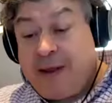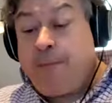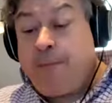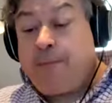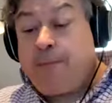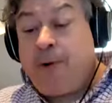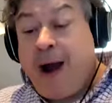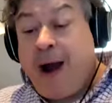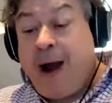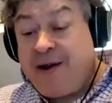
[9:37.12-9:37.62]

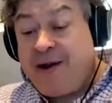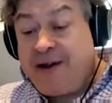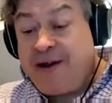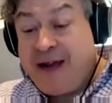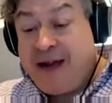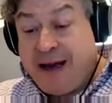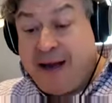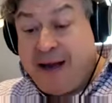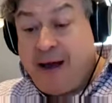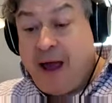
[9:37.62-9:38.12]

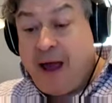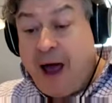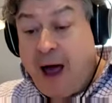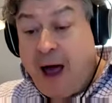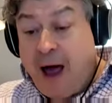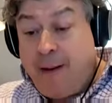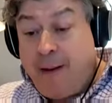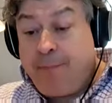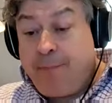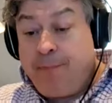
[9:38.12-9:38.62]
branding,
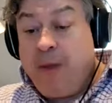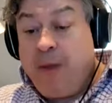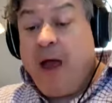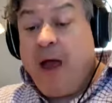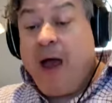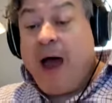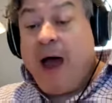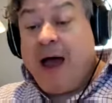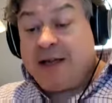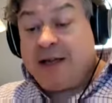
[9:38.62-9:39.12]
um,
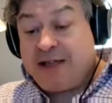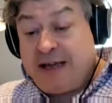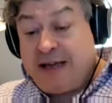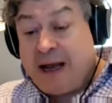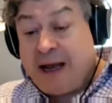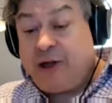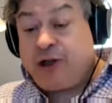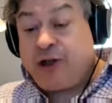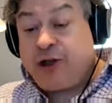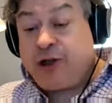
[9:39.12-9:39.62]

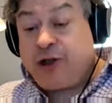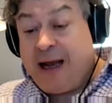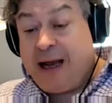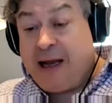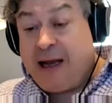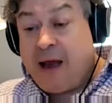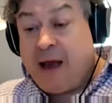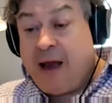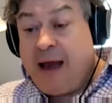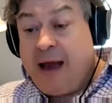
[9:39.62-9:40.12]
essentially